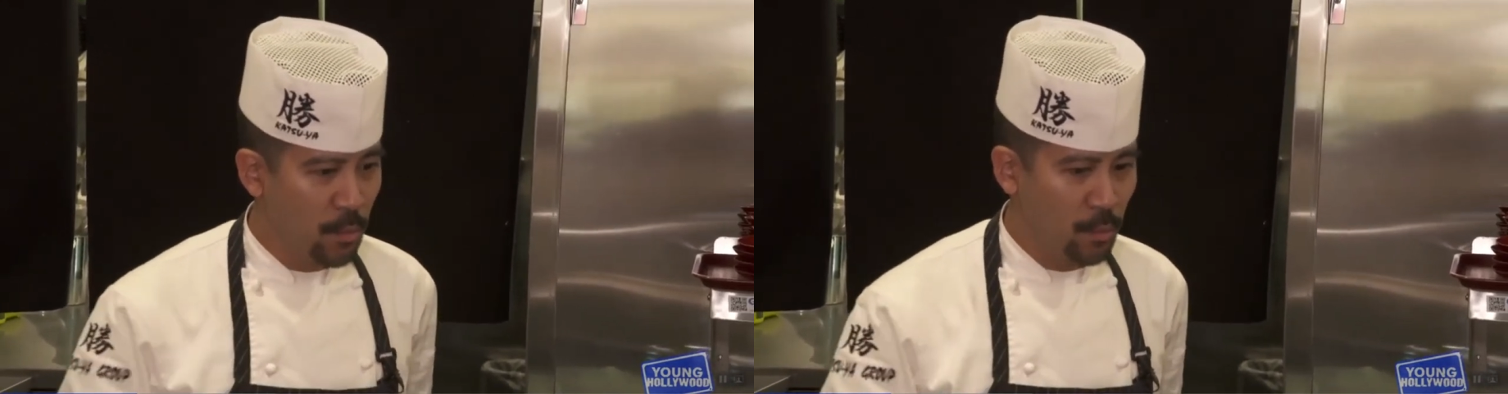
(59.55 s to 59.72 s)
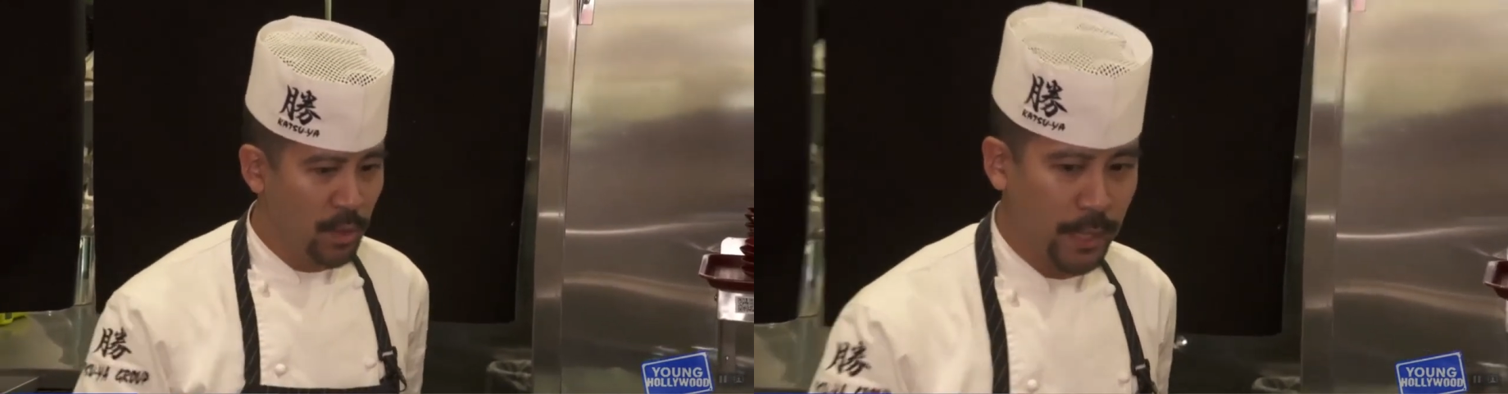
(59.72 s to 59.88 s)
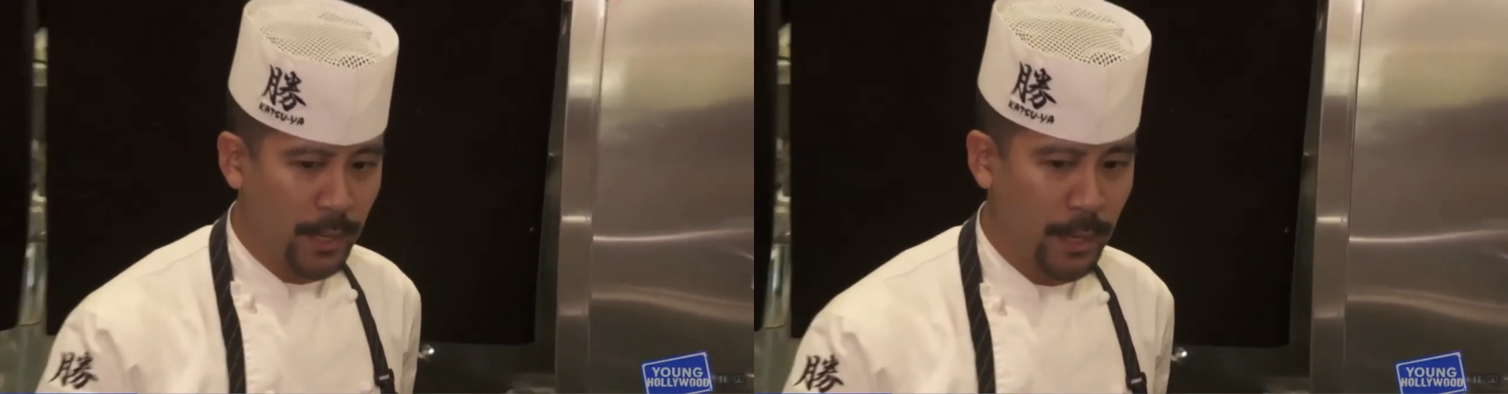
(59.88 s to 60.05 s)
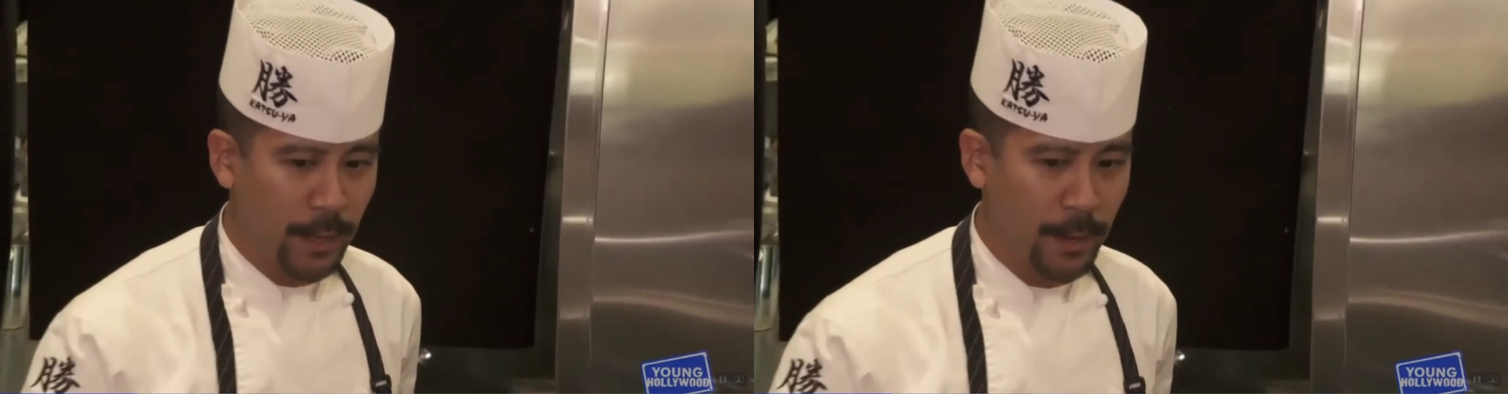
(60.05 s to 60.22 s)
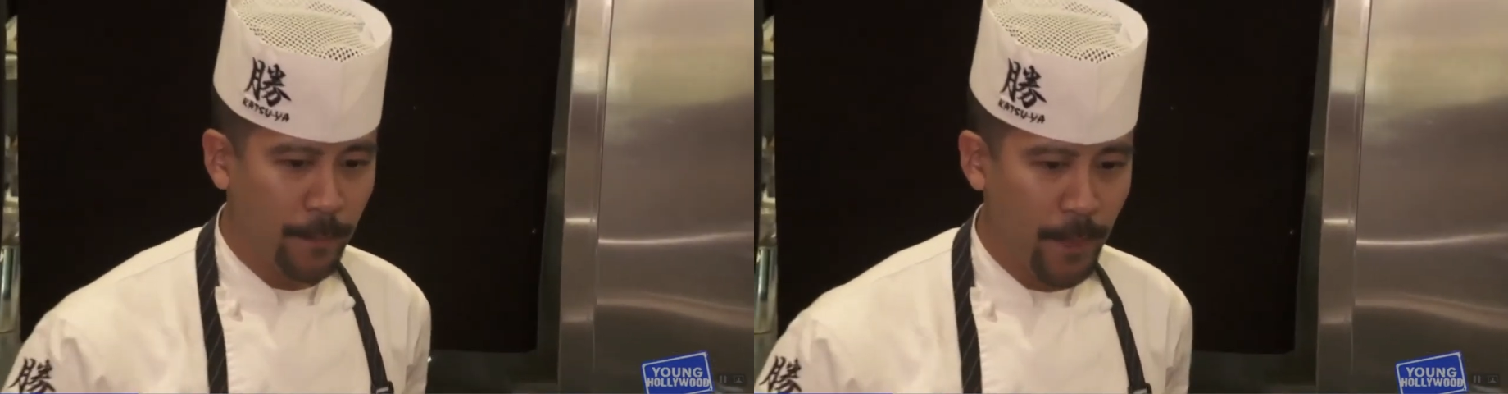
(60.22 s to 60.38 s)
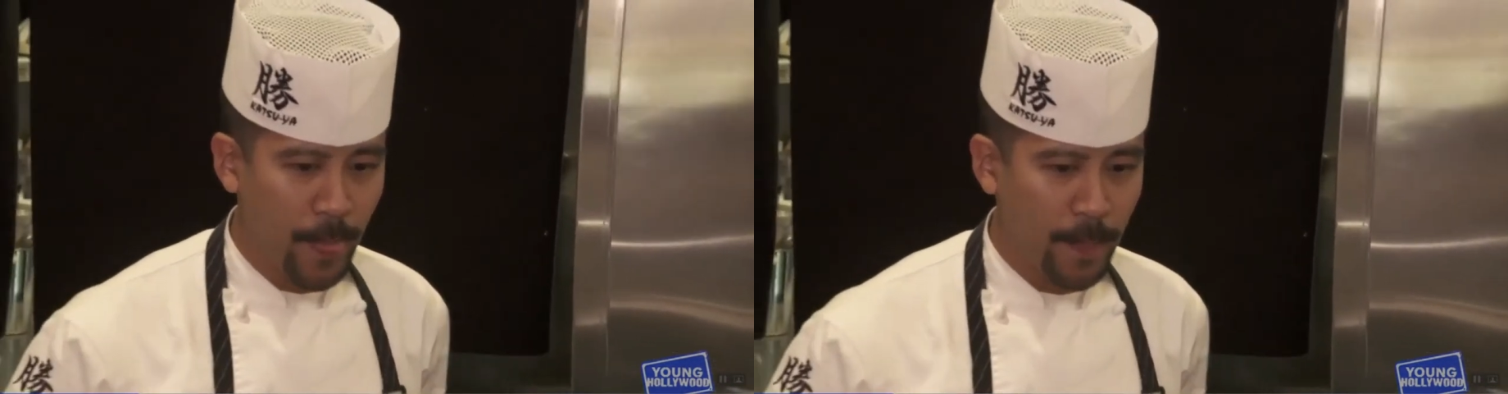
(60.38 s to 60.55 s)
But
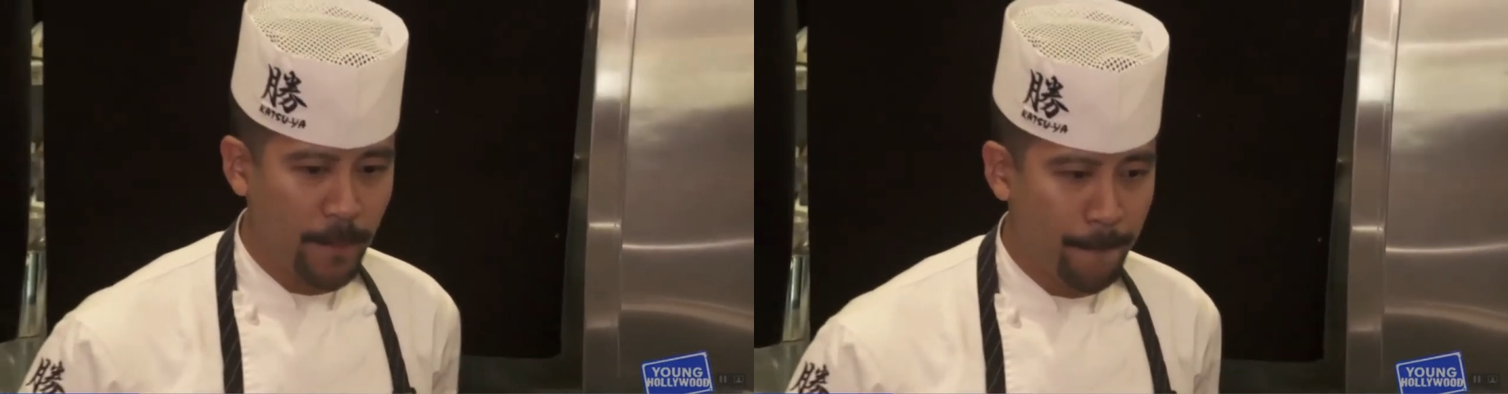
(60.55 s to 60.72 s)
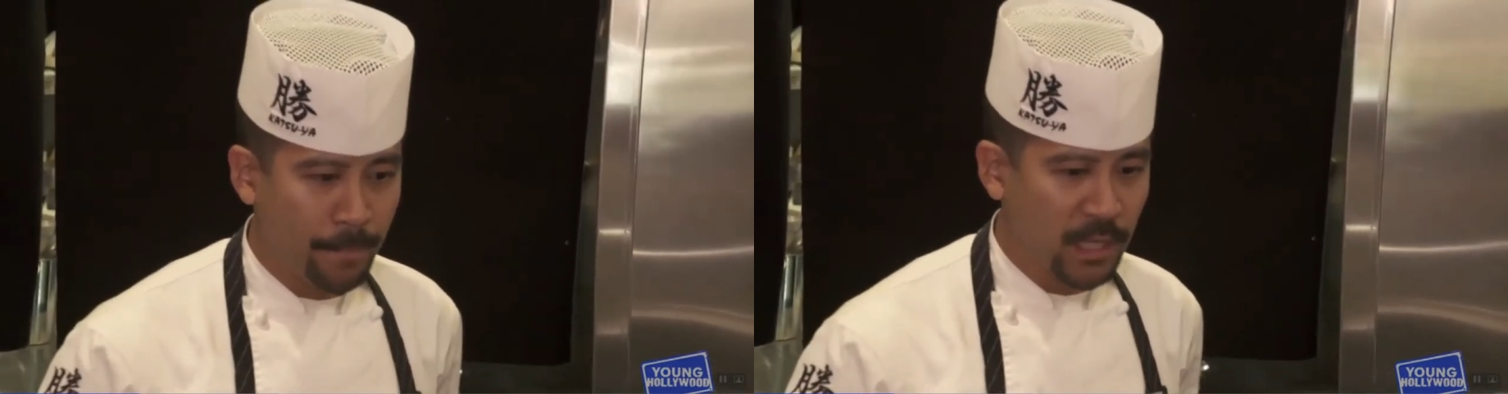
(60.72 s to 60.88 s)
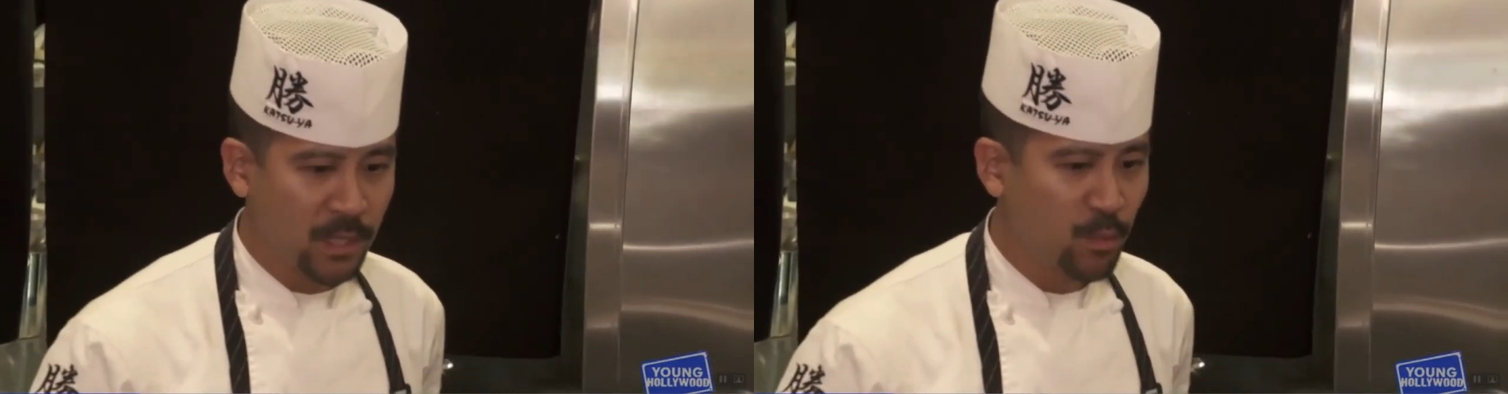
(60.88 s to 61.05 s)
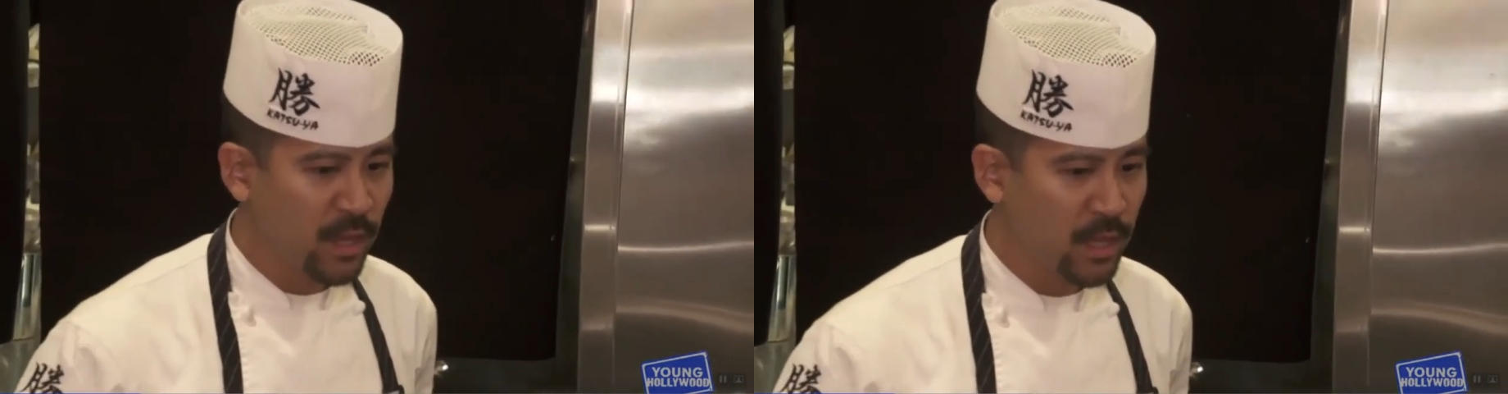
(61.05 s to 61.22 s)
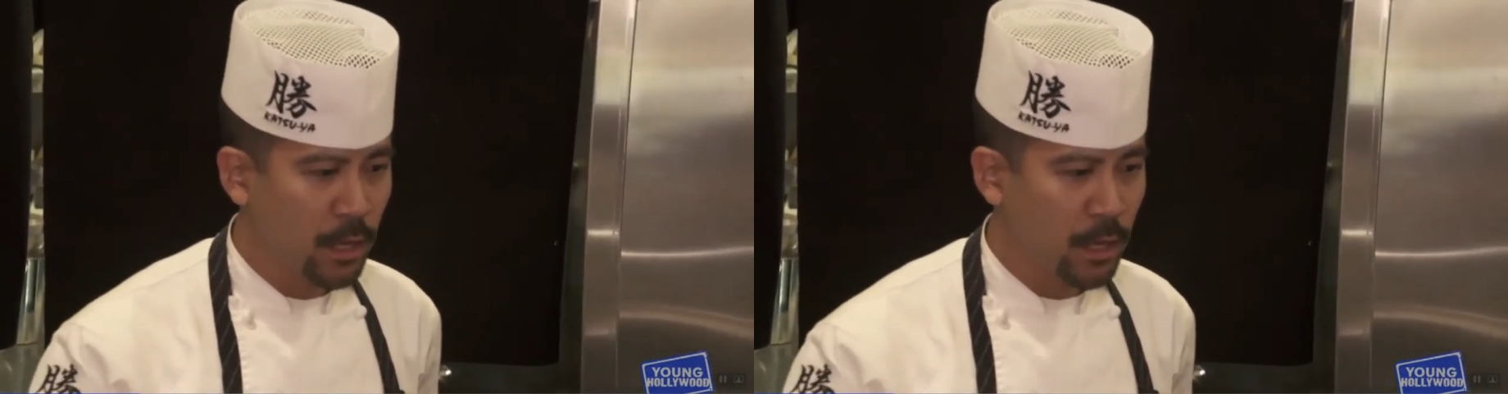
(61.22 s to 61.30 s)
um, it's